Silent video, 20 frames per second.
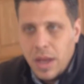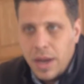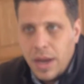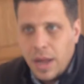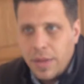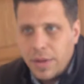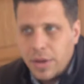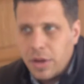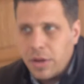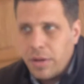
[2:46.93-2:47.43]

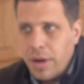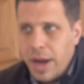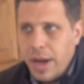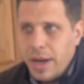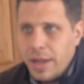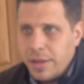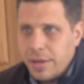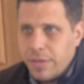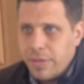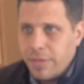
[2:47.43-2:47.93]
Now the
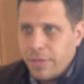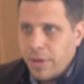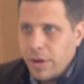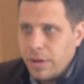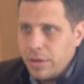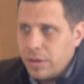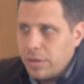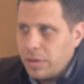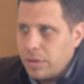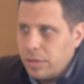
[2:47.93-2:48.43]
grate at the
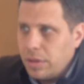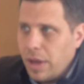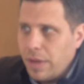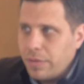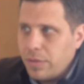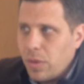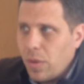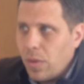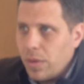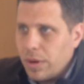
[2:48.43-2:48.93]
front
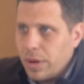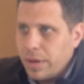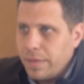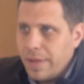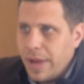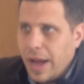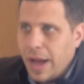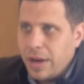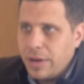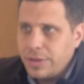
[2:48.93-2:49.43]
left corner of
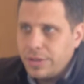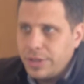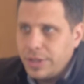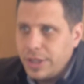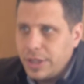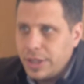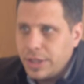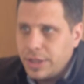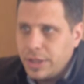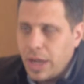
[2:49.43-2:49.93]
the house
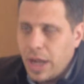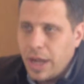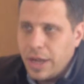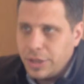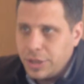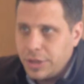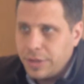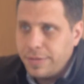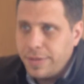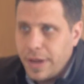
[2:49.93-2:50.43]
here,
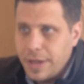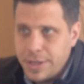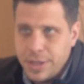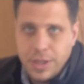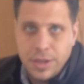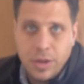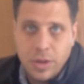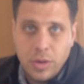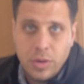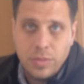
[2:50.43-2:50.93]
as you're
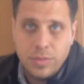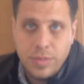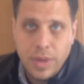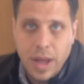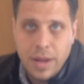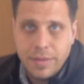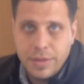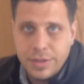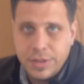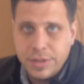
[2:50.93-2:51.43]
facing the home,
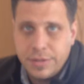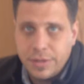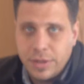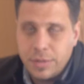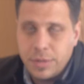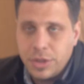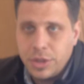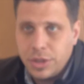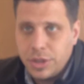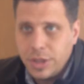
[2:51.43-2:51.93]
obviously from
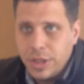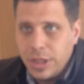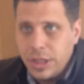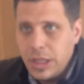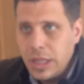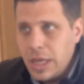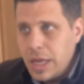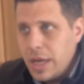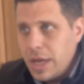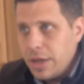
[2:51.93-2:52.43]
the street,
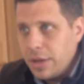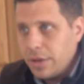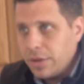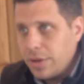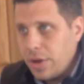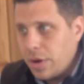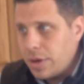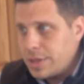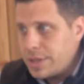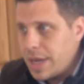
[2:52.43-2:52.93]
you'll
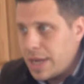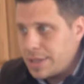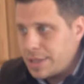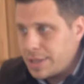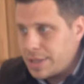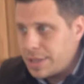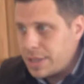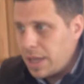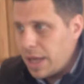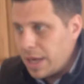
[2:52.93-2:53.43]
notice has a
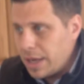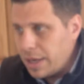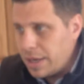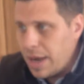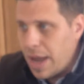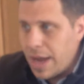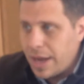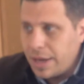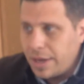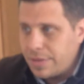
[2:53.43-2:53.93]
slight
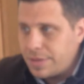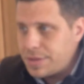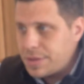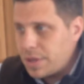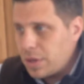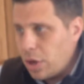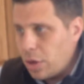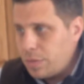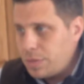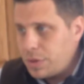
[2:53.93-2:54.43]
negative
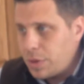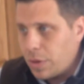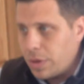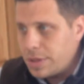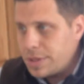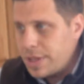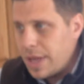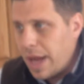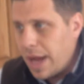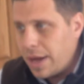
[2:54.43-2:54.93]
slope
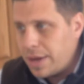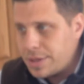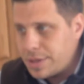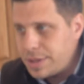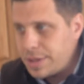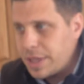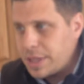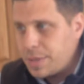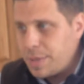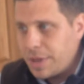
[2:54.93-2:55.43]
towards the house,
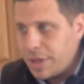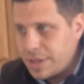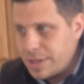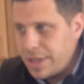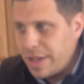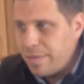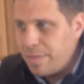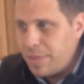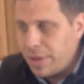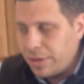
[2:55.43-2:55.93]
and that's because
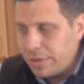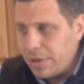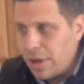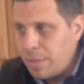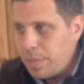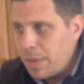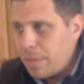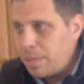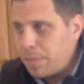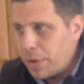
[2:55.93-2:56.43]
they built
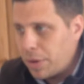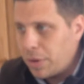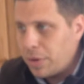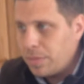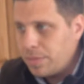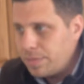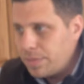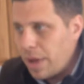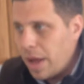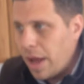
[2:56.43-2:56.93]
up a
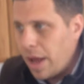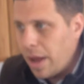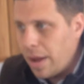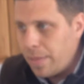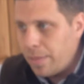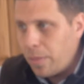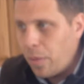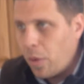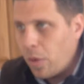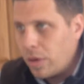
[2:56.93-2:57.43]
berm
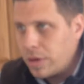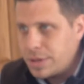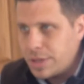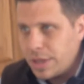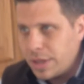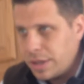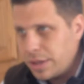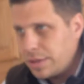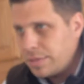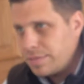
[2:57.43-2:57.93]
more as
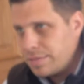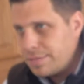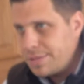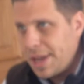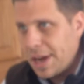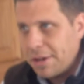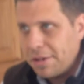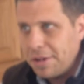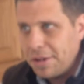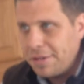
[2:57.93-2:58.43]
a
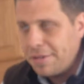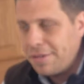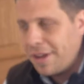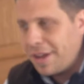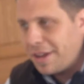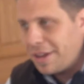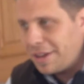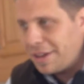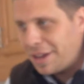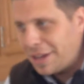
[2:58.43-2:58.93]
decorative
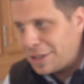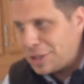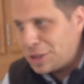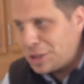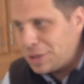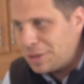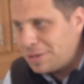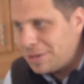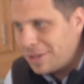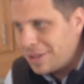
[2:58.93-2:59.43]

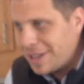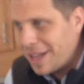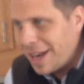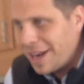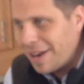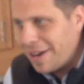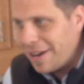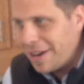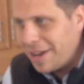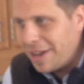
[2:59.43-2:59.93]
issue with
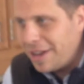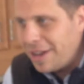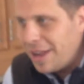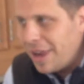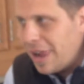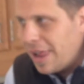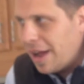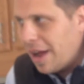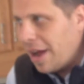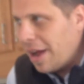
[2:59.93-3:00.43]
that area,
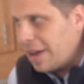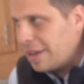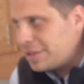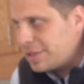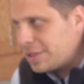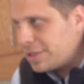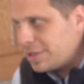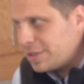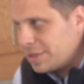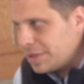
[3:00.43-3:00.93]

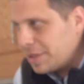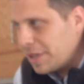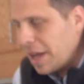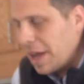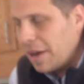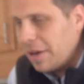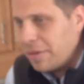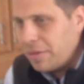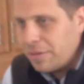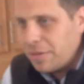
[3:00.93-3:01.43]
just to allow